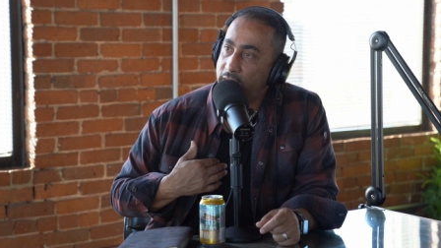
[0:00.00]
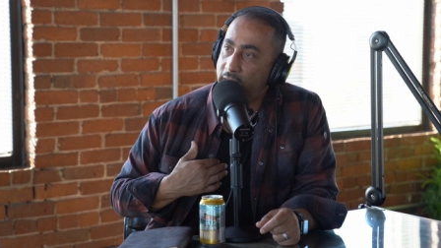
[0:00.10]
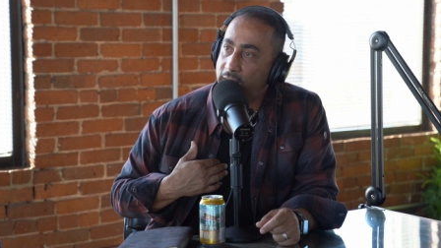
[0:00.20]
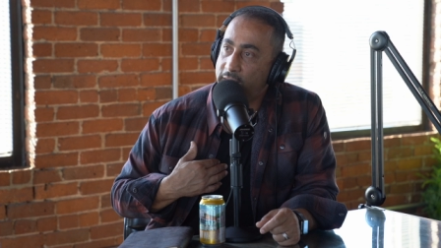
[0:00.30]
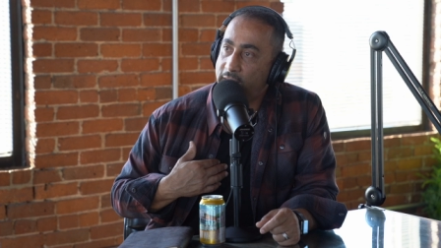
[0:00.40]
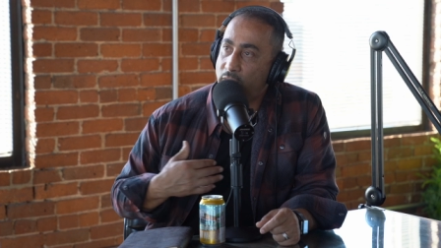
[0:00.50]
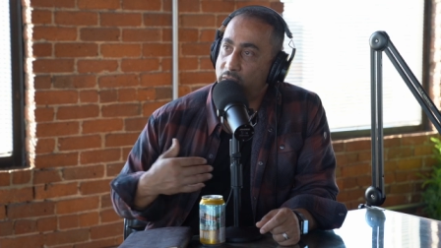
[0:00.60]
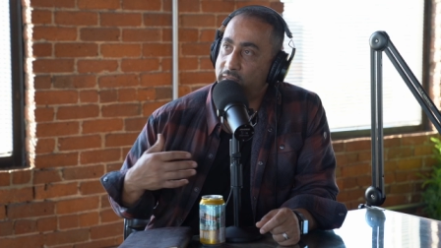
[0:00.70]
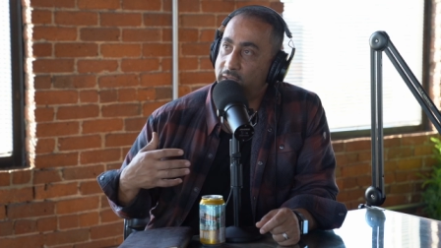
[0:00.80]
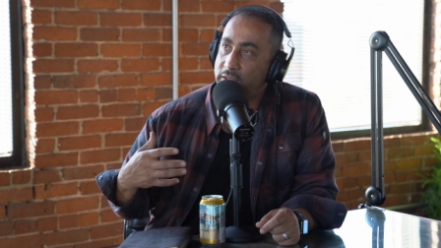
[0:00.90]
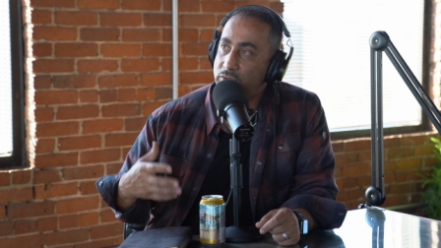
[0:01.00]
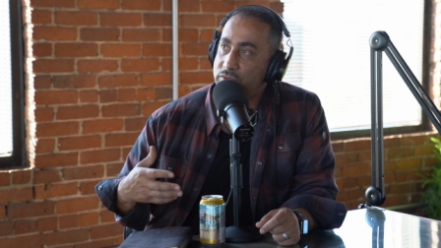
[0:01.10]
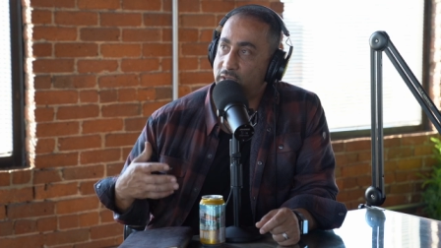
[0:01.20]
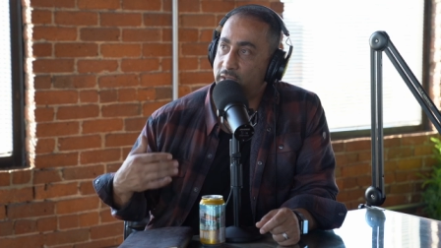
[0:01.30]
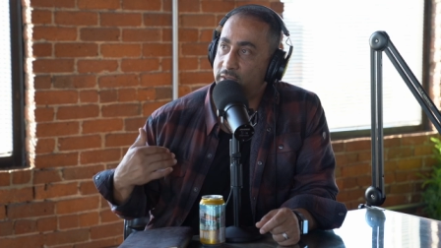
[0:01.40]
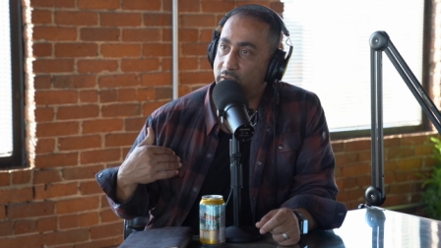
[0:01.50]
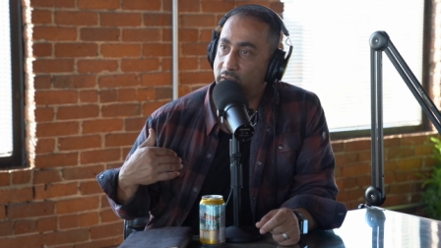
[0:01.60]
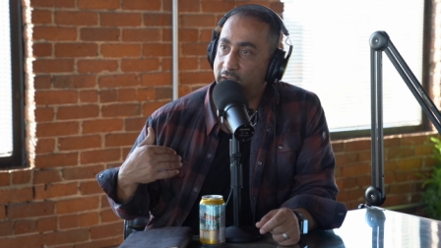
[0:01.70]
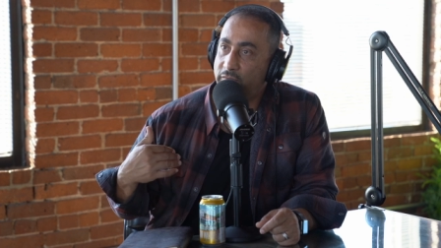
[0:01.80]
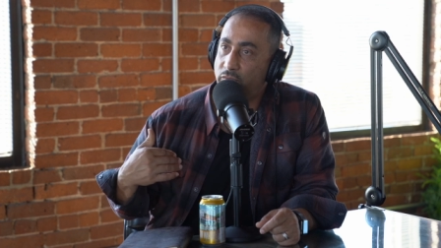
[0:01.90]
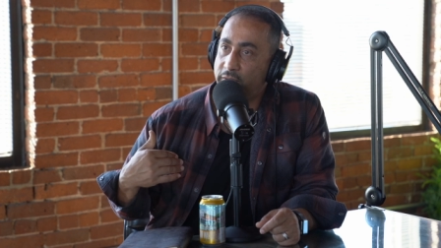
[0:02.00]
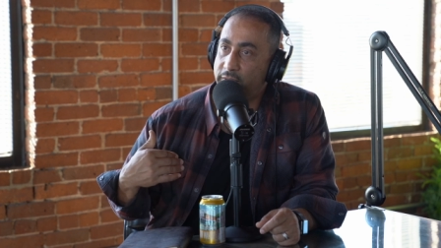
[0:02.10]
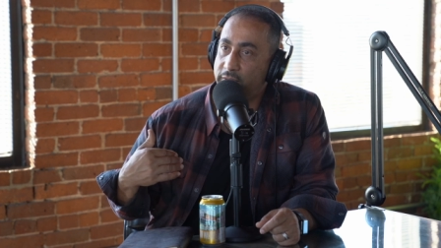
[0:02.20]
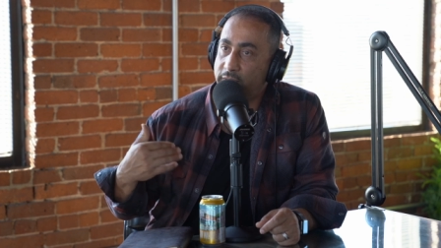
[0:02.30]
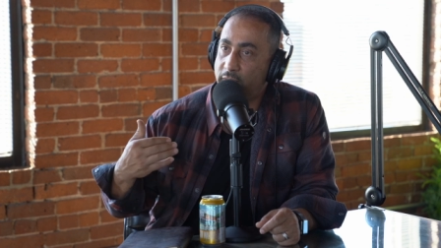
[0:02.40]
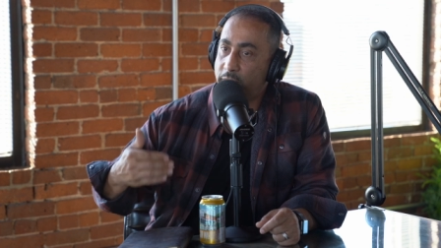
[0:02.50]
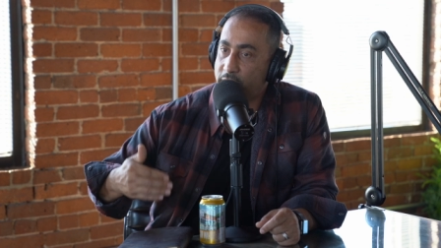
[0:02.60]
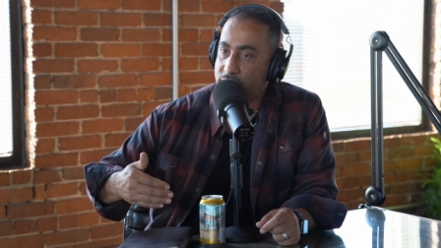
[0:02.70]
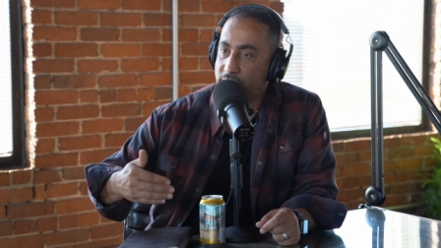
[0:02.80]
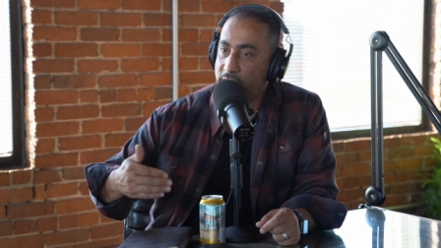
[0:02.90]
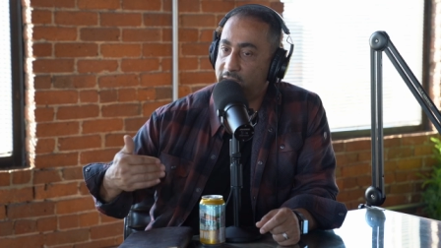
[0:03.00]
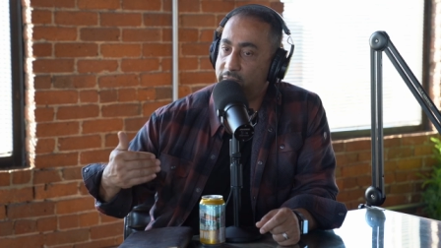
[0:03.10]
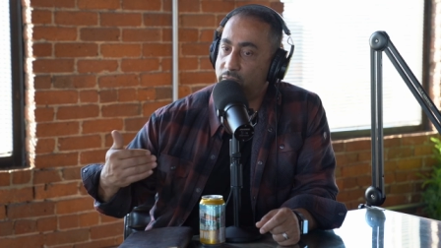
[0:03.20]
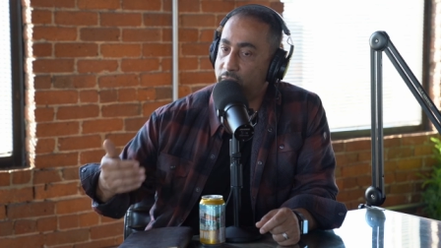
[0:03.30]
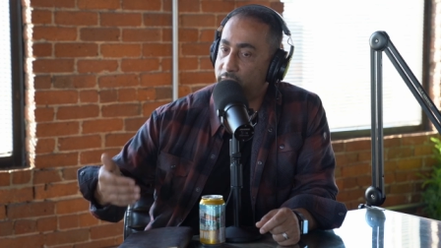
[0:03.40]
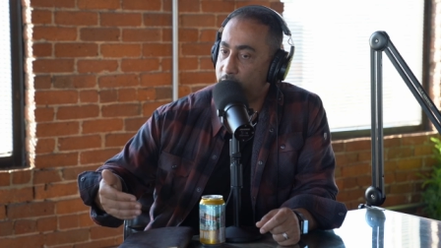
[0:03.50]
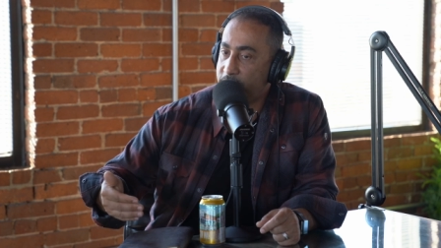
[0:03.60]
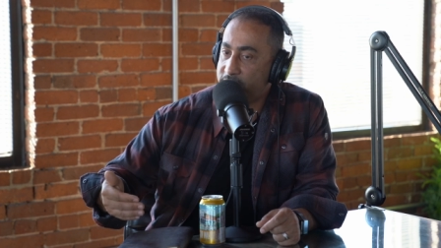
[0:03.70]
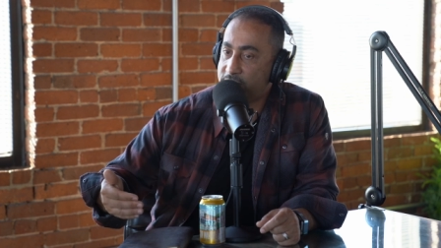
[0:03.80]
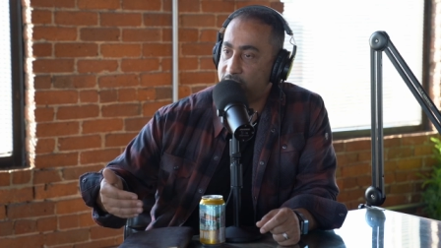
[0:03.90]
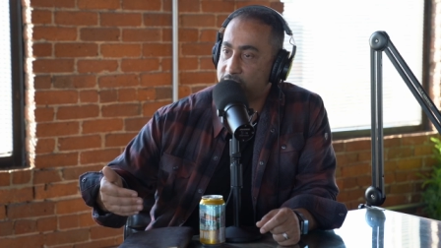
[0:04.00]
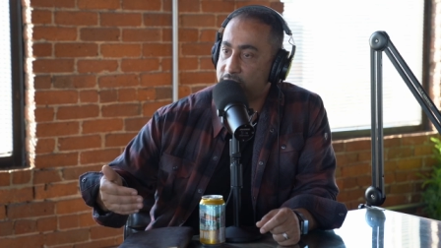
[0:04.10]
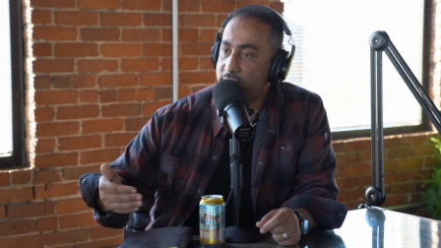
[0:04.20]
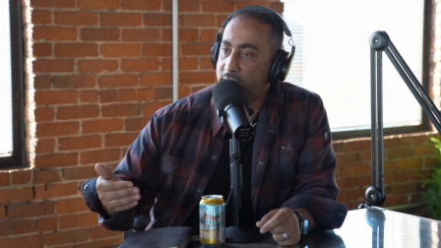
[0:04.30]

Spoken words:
and how can they use it in their life, whether in their personal life or in their business,